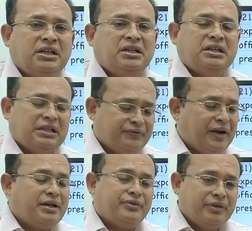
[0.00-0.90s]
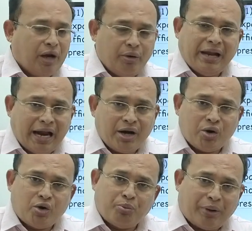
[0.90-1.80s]
In fact, we have land route
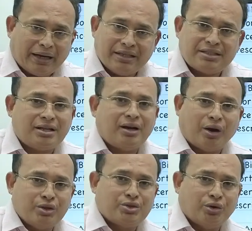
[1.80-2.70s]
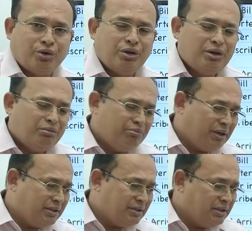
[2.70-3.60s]
to Pakistan also,
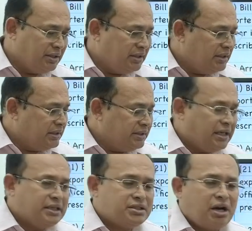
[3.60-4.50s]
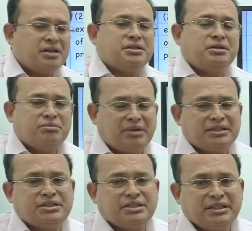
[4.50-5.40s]
but that is not
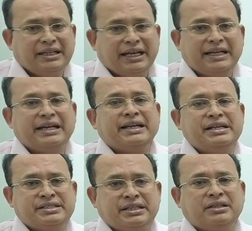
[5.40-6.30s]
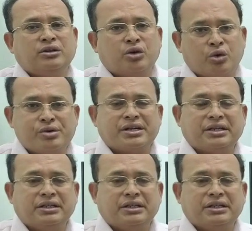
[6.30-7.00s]
much encouraging route.